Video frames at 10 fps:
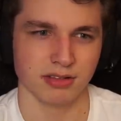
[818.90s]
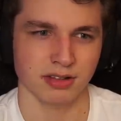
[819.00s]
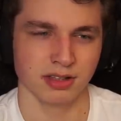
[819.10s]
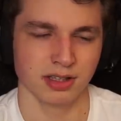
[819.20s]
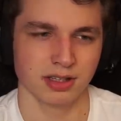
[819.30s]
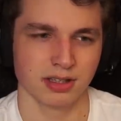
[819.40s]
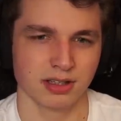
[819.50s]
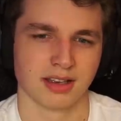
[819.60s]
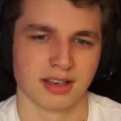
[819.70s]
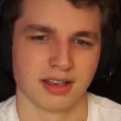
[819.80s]
appointment?
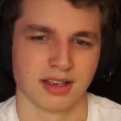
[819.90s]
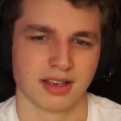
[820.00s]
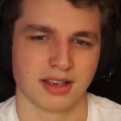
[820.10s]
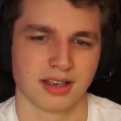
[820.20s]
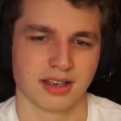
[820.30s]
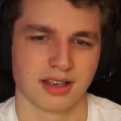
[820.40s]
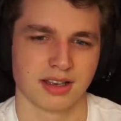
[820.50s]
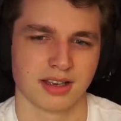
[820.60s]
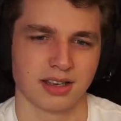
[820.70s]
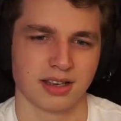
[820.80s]
What's wrong?
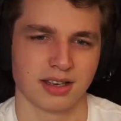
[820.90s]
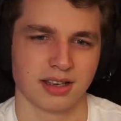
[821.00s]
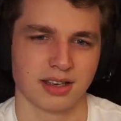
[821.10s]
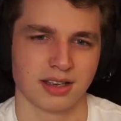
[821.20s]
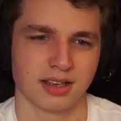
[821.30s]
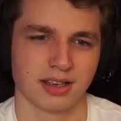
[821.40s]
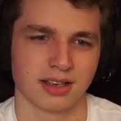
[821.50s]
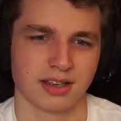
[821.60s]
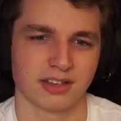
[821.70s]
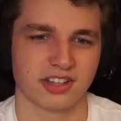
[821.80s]

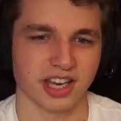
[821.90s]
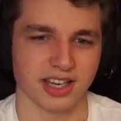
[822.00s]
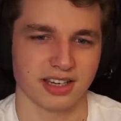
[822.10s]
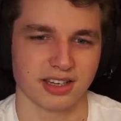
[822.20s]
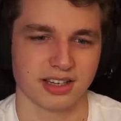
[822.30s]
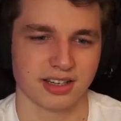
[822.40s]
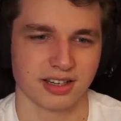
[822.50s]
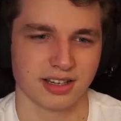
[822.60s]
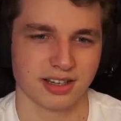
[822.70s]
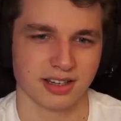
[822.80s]
Say it. Listen,
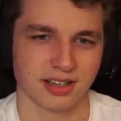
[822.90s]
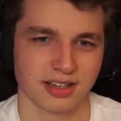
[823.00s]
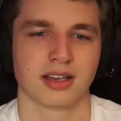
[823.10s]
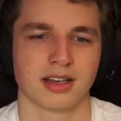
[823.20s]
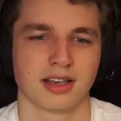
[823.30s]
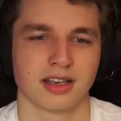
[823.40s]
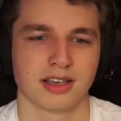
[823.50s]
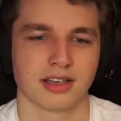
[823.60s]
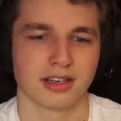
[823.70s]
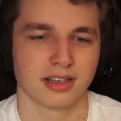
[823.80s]
Winry. Just
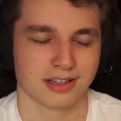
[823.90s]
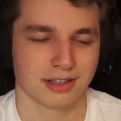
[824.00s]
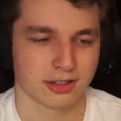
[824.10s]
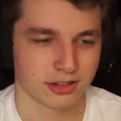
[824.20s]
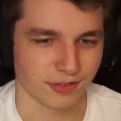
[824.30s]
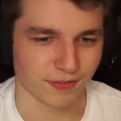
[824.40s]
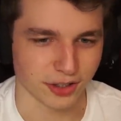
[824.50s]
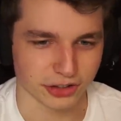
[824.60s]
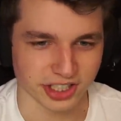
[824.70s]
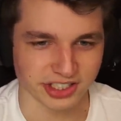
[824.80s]
come out and She
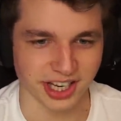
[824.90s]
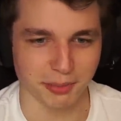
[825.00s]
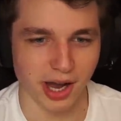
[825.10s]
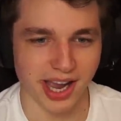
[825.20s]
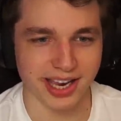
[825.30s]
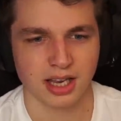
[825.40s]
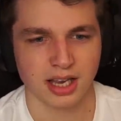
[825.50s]
feels it. the same way.